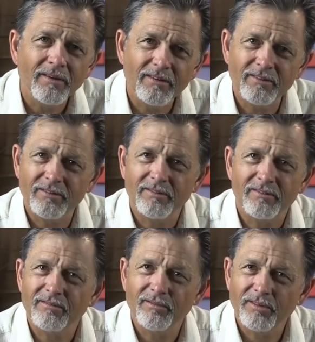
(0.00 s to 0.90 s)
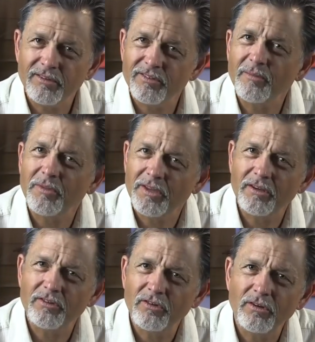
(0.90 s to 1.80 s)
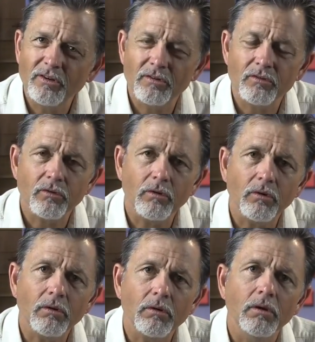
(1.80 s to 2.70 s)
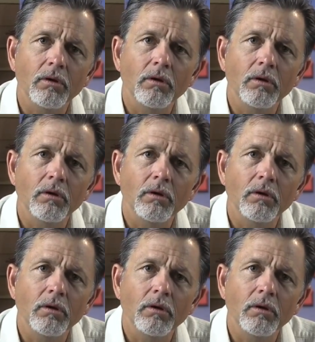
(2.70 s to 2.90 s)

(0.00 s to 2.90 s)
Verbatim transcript: is it really something I should control?